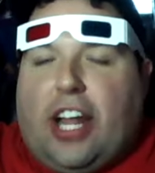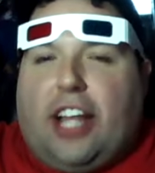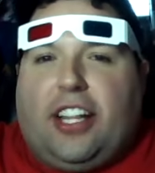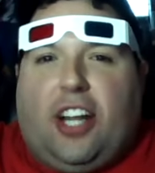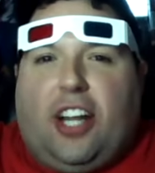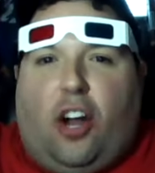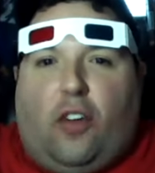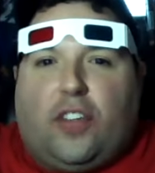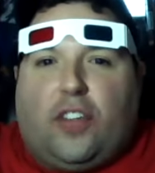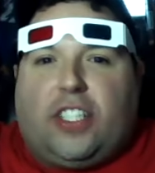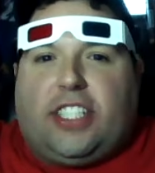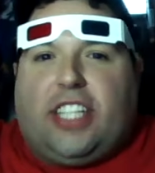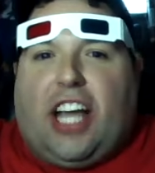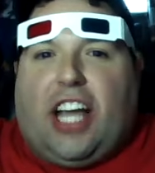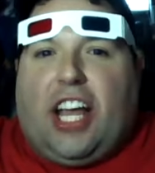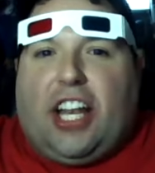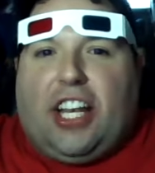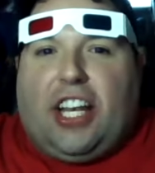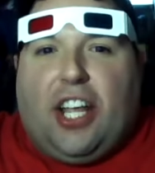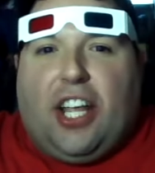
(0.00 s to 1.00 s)
And then all of a
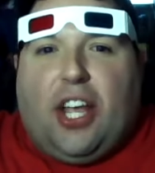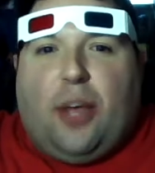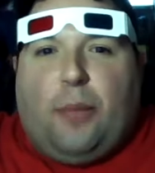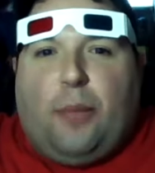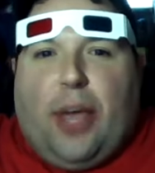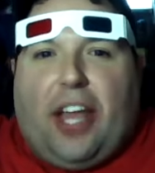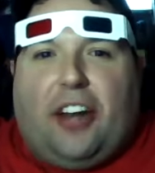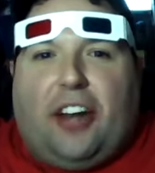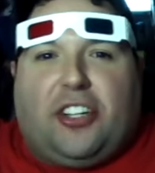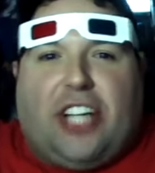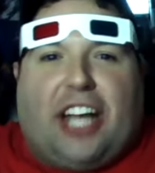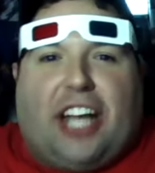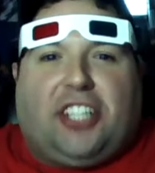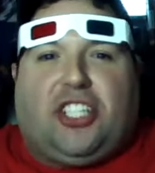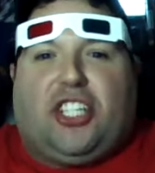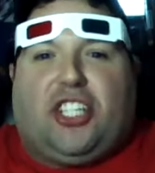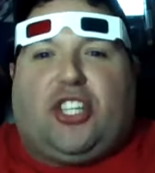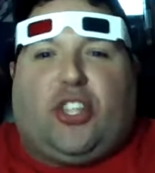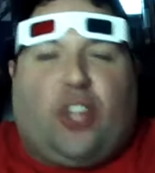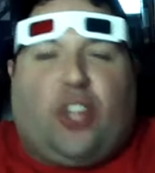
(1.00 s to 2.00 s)
sudden, Peter Jack's
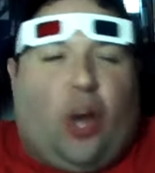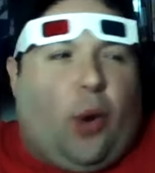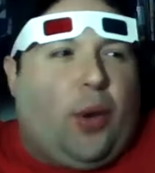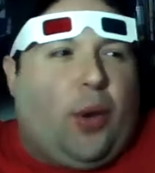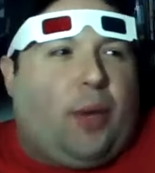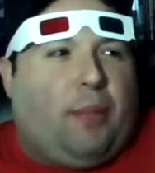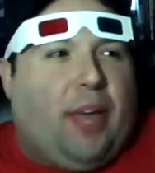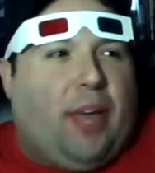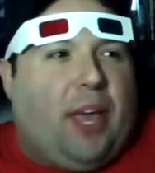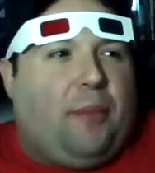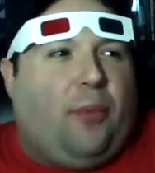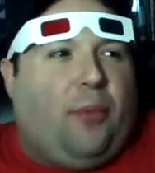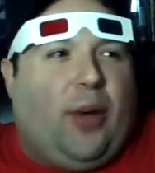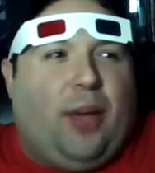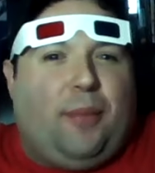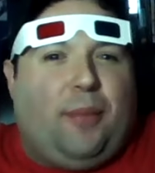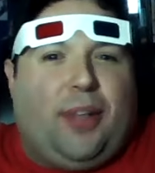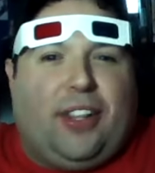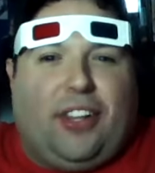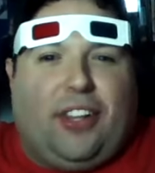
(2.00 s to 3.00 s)
just throwing people,
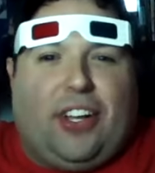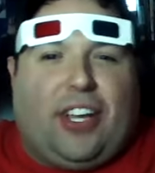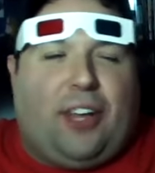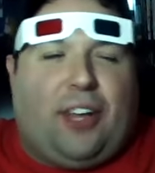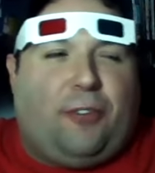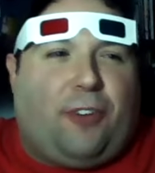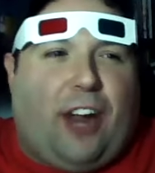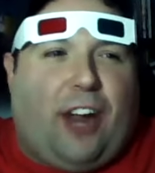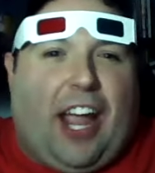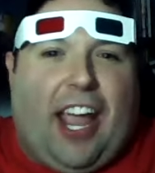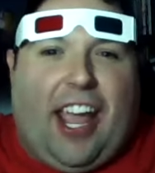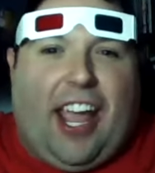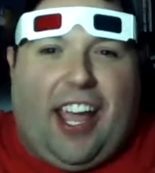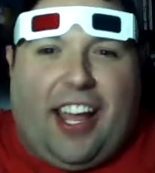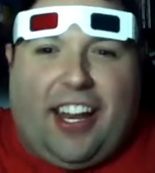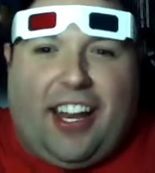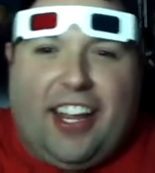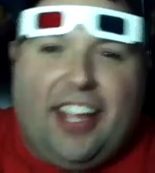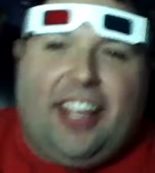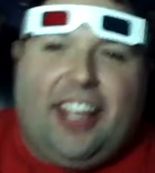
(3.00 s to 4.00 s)
women looking for
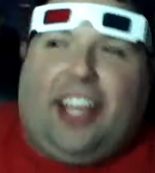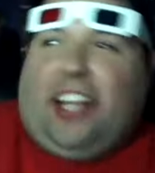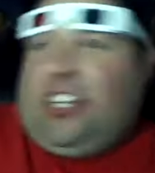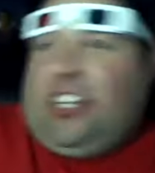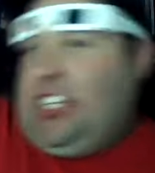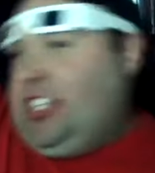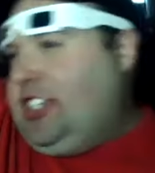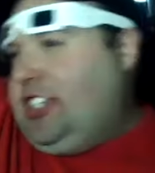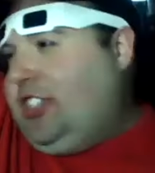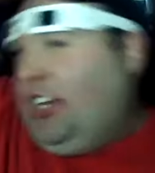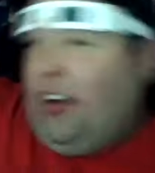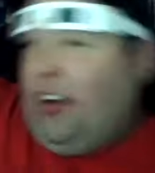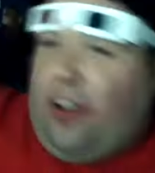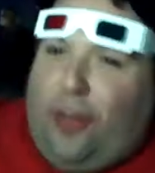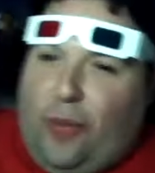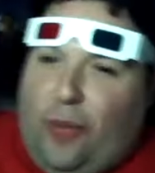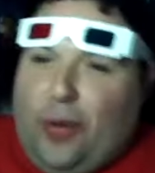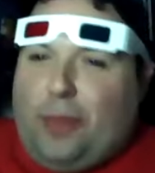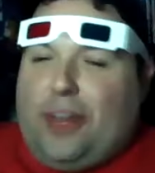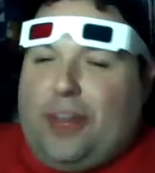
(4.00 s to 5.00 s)
Anne, and she's just
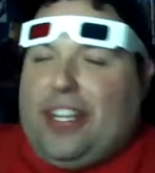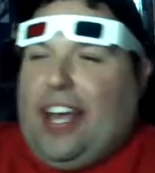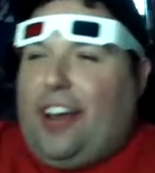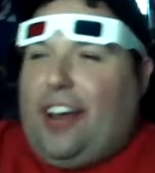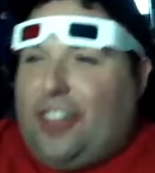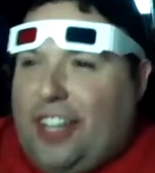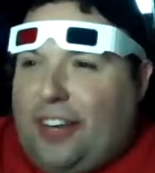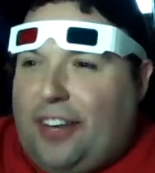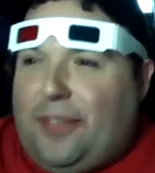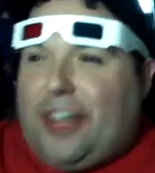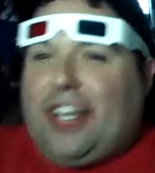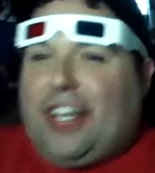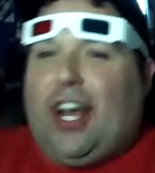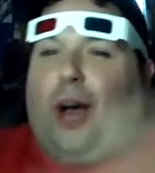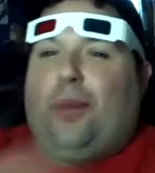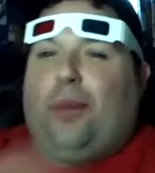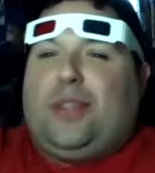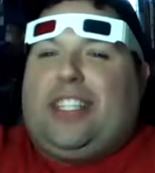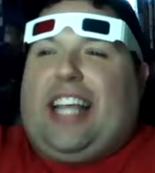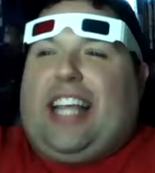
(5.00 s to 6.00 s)
throwing women down. Then it
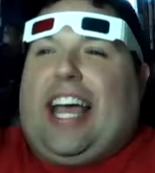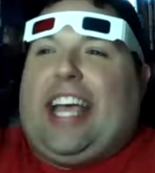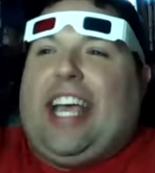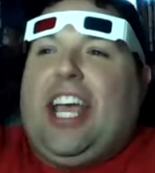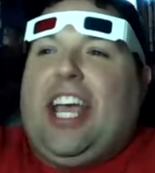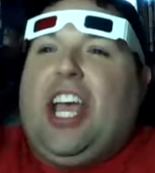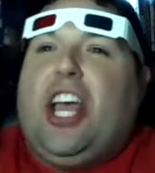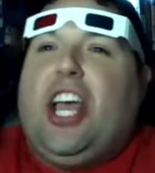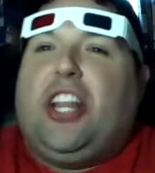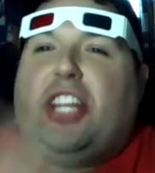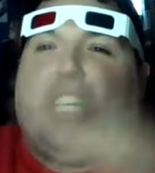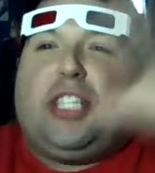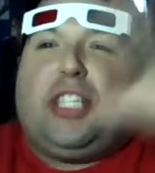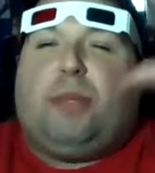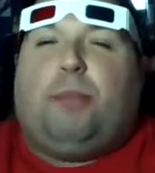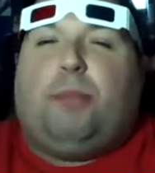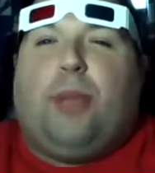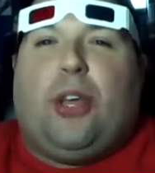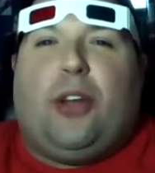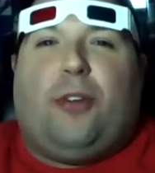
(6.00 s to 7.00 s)
becomes like this
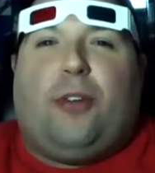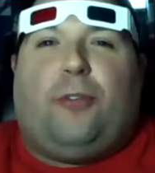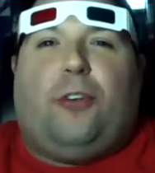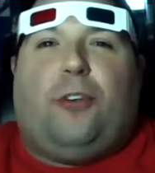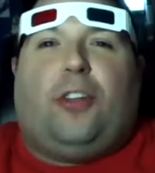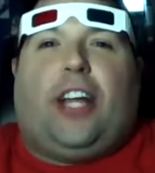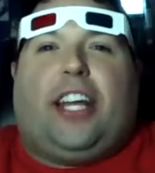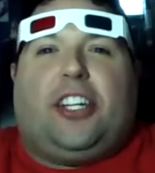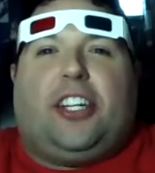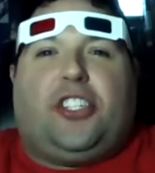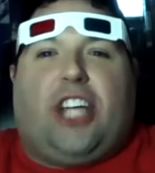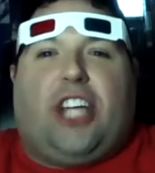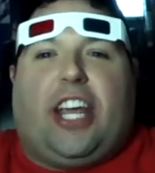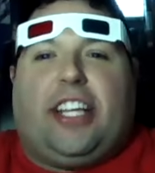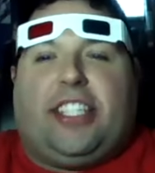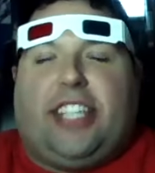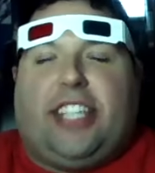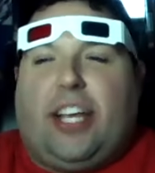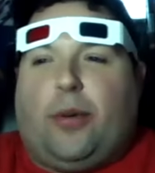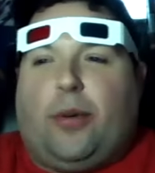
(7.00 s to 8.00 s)
beautiful like
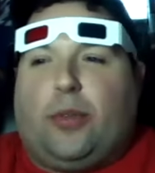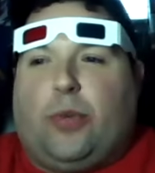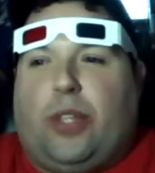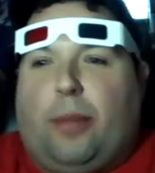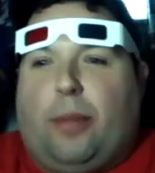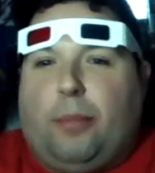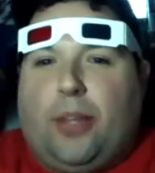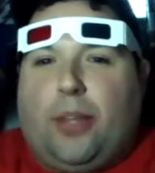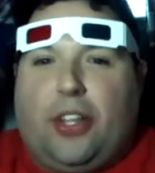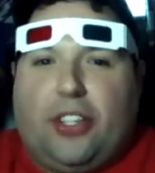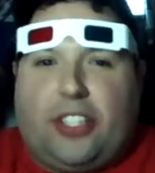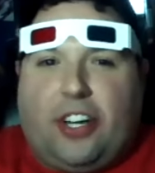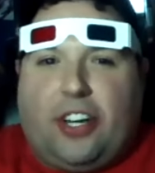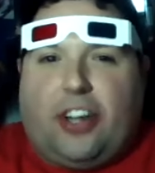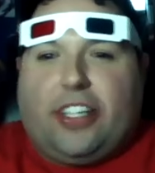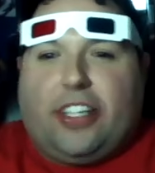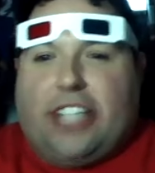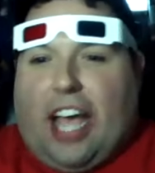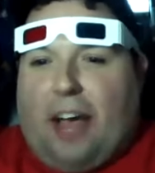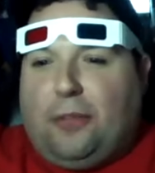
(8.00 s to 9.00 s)
chase sequence with the
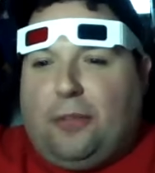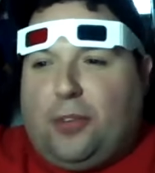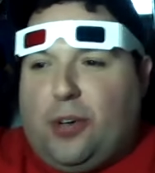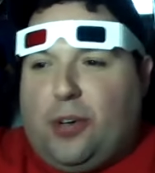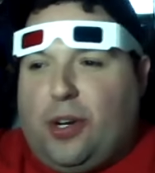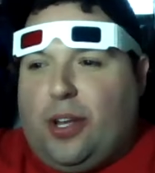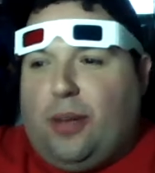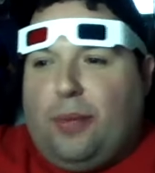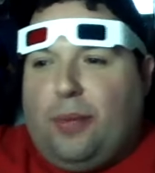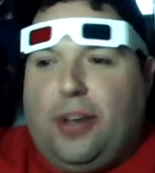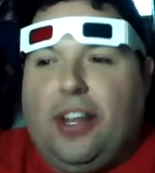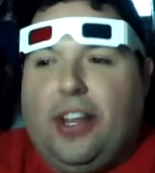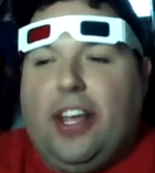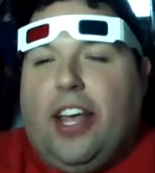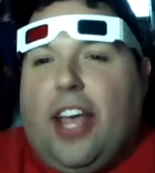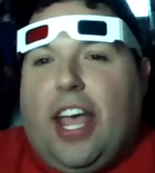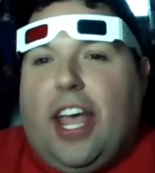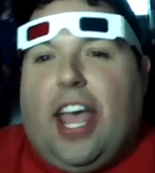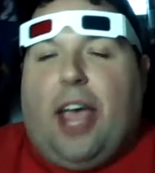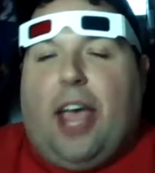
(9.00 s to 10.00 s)
military's after him. And
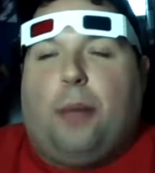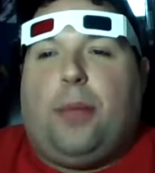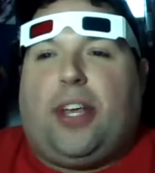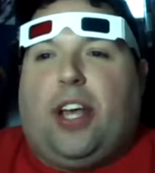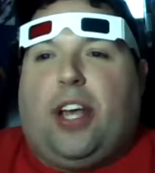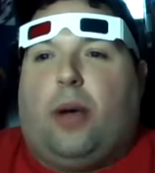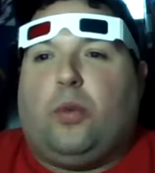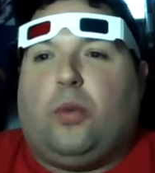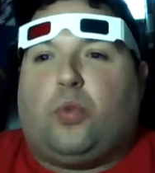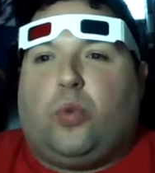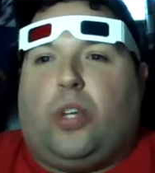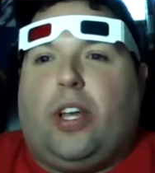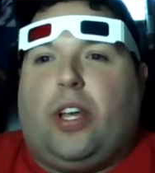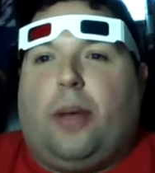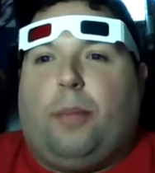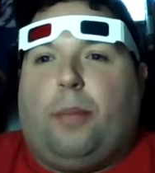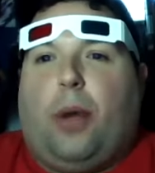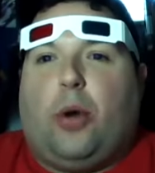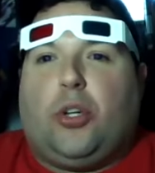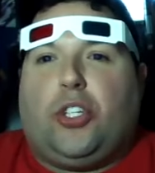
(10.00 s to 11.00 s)
it becomes really
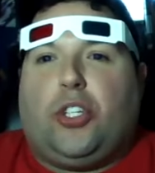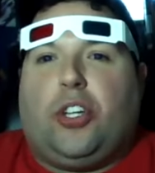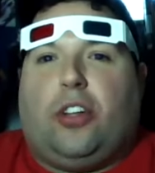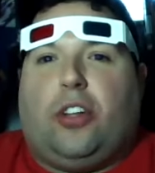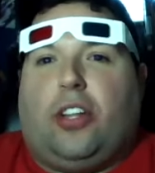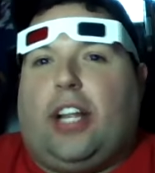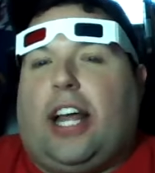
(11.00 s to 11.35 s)
emotional.